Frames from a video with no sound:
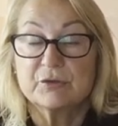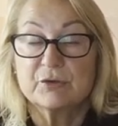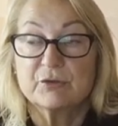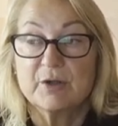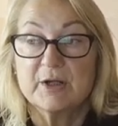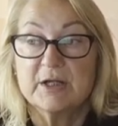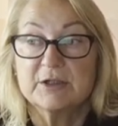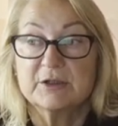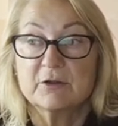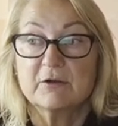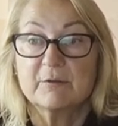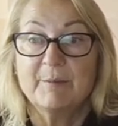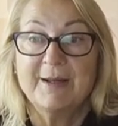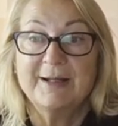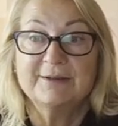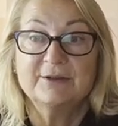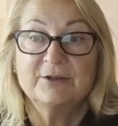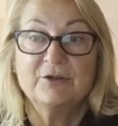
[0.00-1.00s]
create
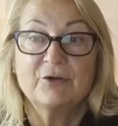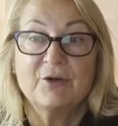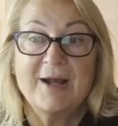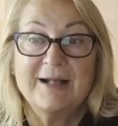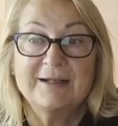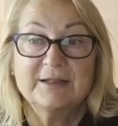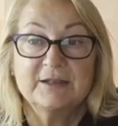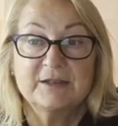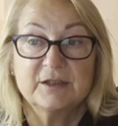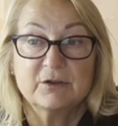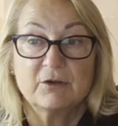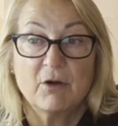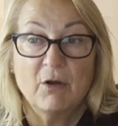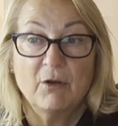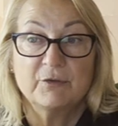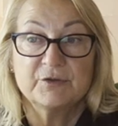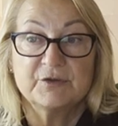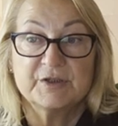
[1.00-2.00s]
augmented reality
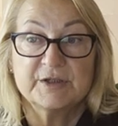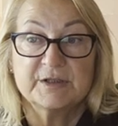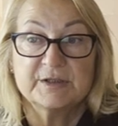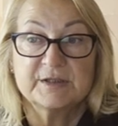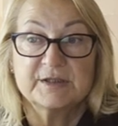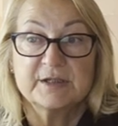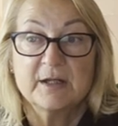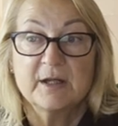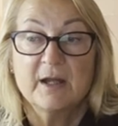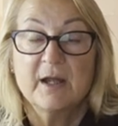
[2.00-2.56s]
content,